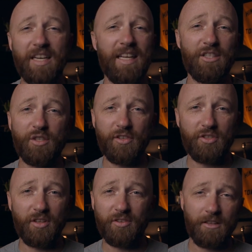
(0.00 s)
an inch of each
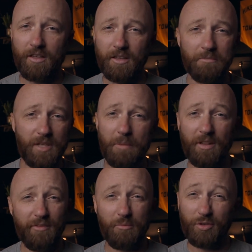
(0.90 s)
other. A
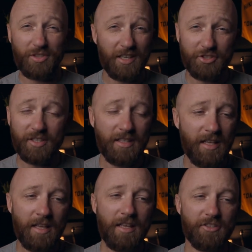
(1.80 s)
couple of them were touching.
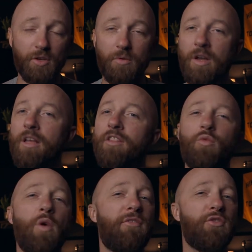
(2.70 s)
So the
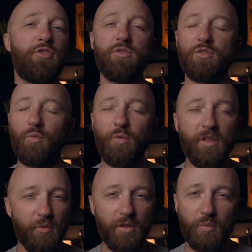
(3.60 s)
rifle shoots
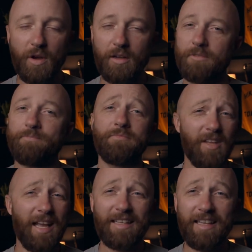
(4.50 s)
really, really well.
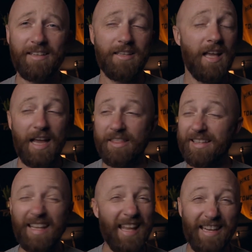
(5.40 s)
Again, I
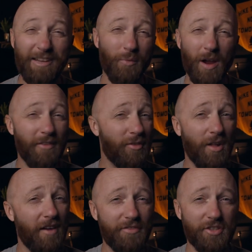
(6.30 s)
think any rifle
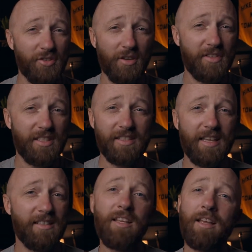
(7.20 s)
off the shelf these
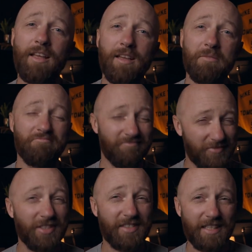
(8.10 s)
days
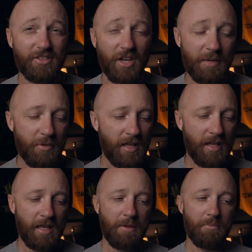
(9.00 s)
does that job.
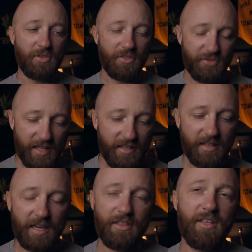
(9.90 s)
But the thing
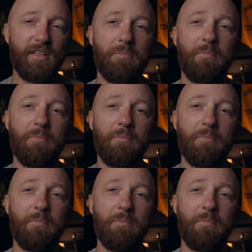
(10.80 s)
that I think